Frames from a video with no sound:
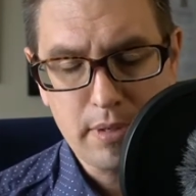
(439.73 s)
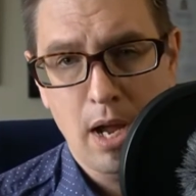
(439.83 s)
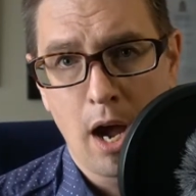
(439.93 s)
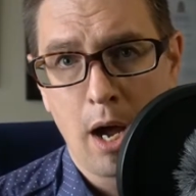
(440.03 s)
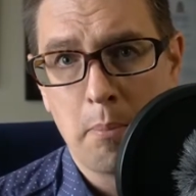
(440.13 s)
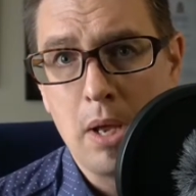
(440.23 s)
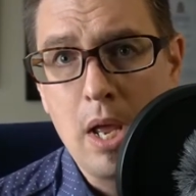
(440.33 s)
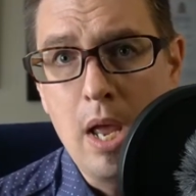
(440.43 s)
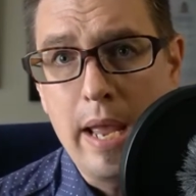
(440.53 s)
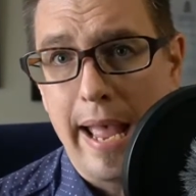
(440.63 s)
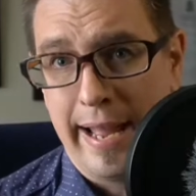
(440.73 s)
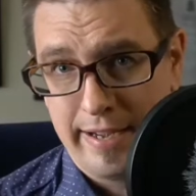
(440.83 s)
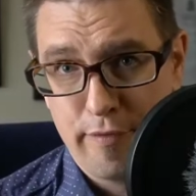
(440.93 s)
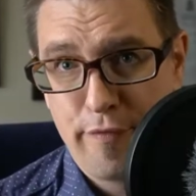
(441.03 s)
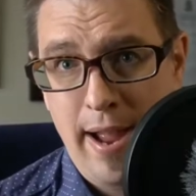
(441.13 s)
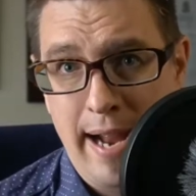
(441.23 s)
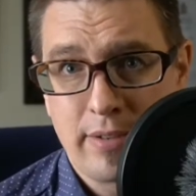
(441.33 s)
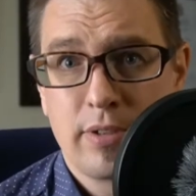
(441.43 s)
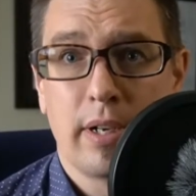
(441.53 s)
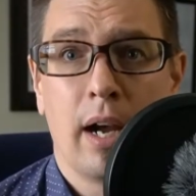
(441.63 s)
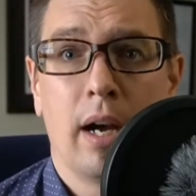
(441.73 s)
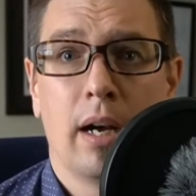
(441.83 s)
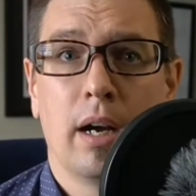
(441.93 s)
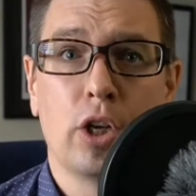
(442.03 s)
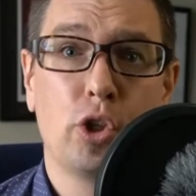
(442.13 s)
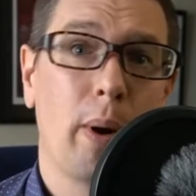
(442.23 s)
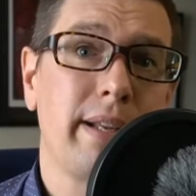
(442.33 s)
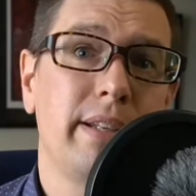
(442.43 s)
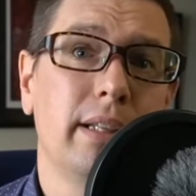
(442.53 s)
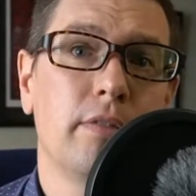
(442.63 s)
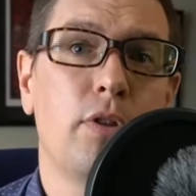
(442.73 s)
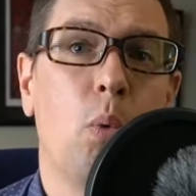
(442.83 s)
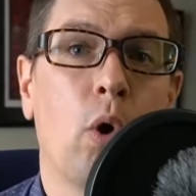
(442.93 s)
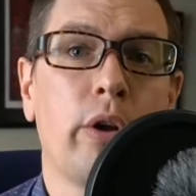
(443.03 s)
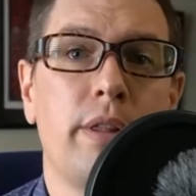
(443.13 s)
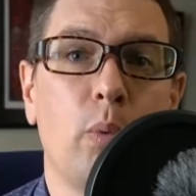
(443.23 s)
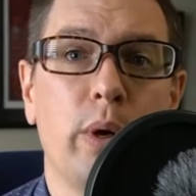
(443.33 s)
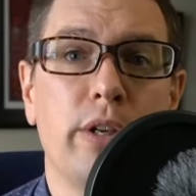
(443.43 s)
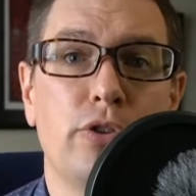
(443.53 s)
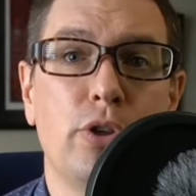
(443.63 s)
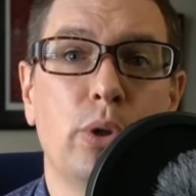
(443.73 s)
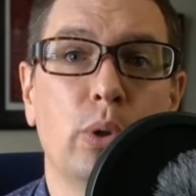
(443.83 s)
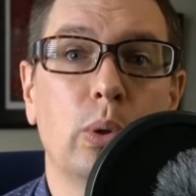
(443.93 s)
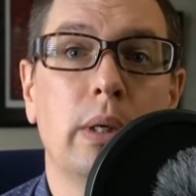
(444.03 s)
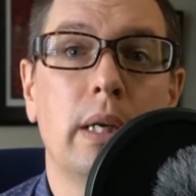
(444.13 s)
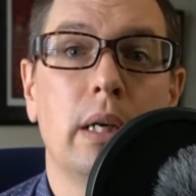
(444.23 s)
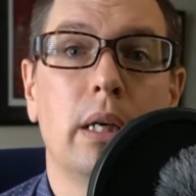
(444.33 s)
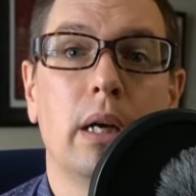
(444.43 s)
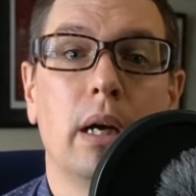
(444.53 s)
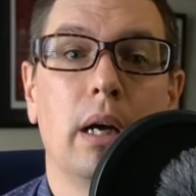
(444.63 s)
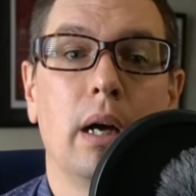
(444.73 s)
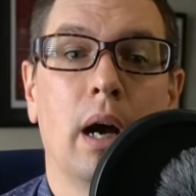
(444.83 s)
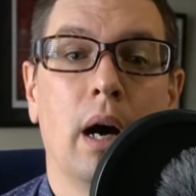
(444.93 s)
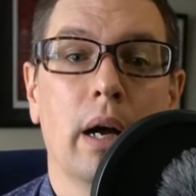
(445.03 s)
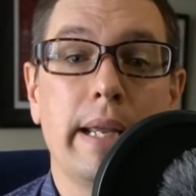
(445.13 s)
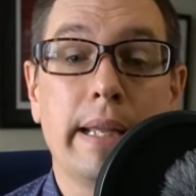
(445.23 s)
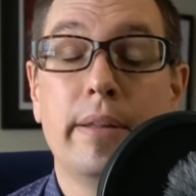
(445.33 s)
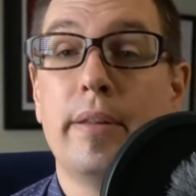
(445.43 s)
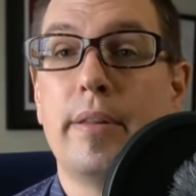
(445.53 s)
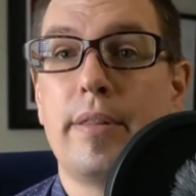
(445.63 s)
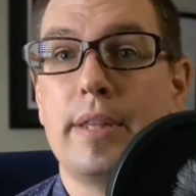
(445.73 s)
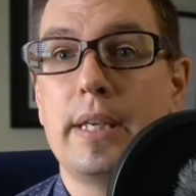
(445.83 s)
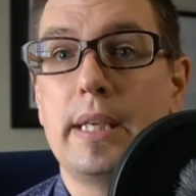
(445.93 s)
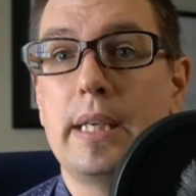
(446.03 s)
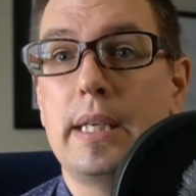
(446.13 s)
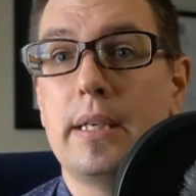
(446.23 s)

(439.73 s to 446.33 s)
Um, and in fact, a great deal of the work that we do in the